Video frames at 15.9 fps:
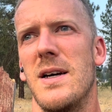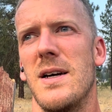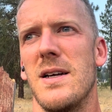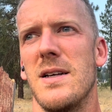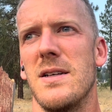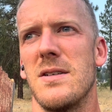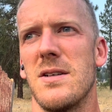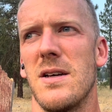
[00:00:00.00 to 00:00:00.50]

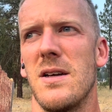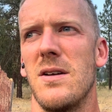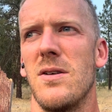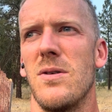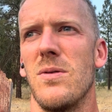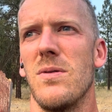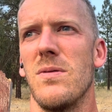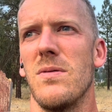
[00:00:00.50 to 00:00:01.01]
and say, you
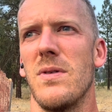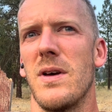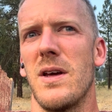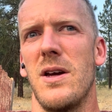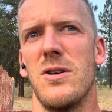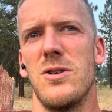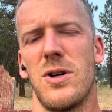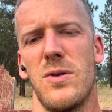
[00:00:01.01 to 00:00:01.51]
know, like
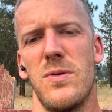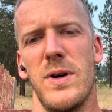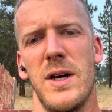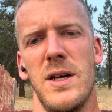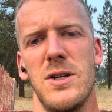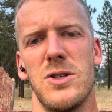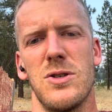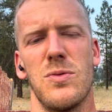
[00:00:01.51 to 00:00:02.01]
here's our
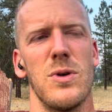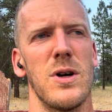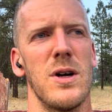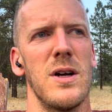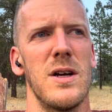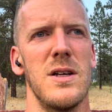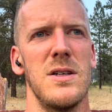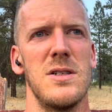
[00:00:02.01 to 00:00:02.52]
range. We're going
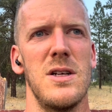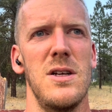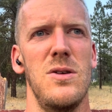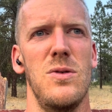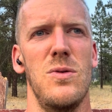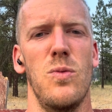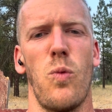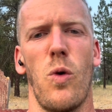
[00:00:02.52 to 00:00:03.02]
to
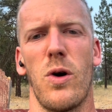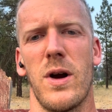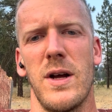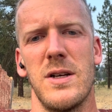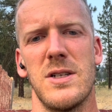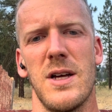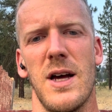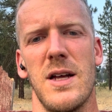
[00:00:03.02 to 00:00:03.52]
continue
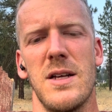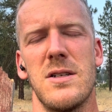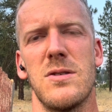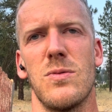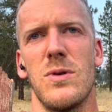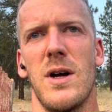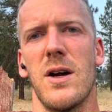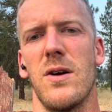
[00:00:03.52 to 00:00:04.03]
working sets.
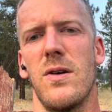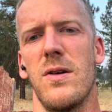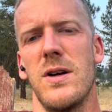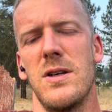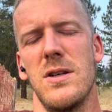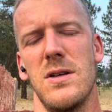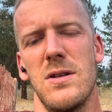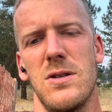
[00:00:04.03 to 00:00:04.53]
We're not
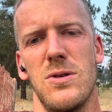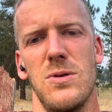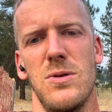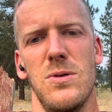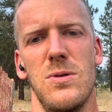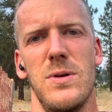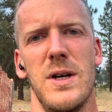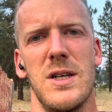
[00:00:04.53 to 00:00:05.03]
going
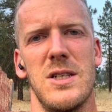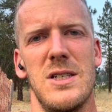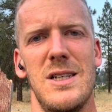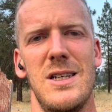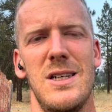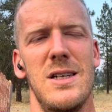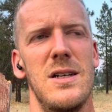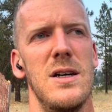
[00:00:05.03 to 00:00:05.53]
to
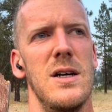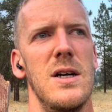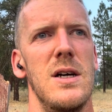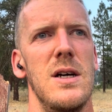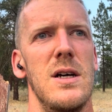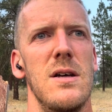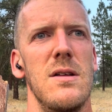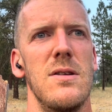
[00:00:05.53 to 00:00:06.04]
exceed
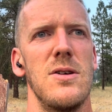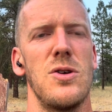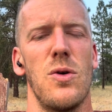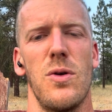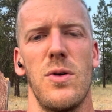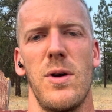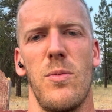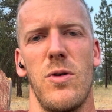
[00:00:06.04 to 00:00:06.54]
the
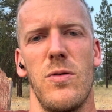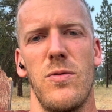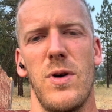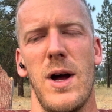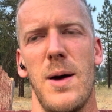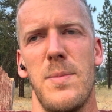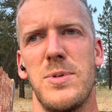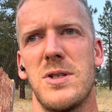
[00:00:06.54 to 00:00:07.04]
total number of
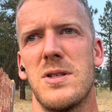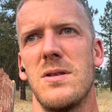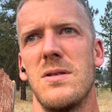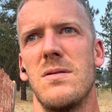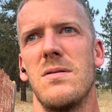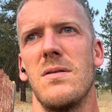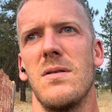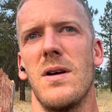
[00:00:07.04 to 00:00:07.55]
reps.
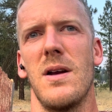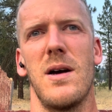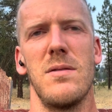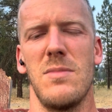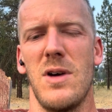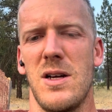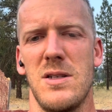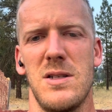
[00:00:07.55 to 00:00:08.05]
And I,
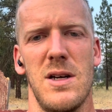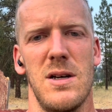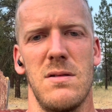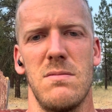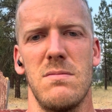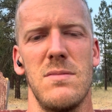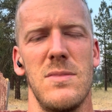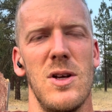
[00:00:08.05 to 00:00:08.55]
I take,
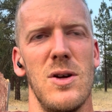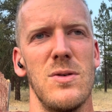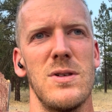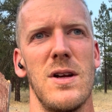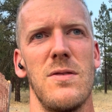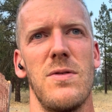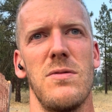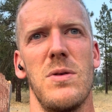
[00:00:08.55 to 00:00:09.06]
you know,
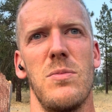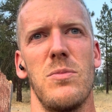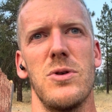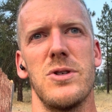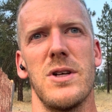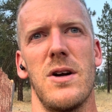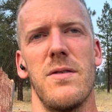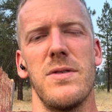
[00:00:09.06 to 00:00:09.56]
10 to
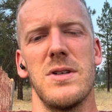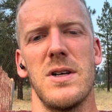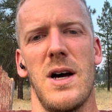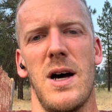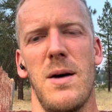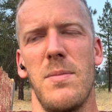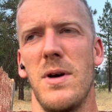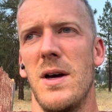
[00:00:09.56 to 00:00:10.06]
15% off the
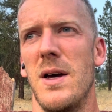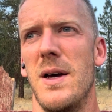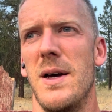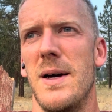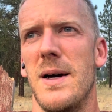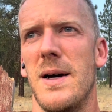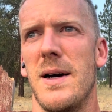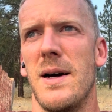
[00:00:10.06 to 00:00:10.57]
top.
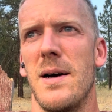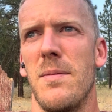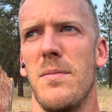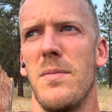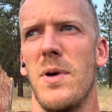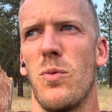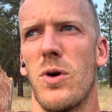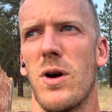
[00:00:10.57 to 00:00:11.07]
Um,
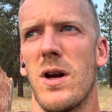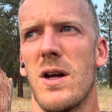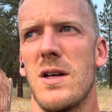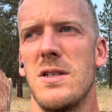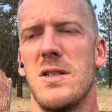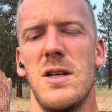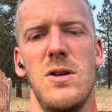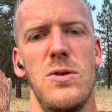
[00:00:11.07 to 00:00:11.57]
and we're going to
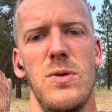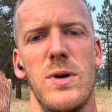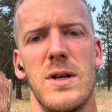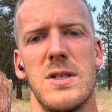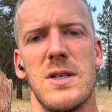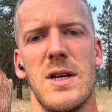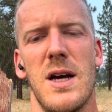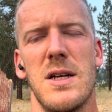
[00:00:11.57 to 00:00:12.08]
continue doing
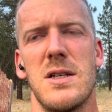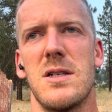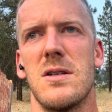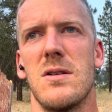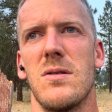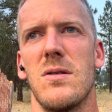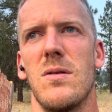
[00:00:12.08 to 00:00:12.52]
sets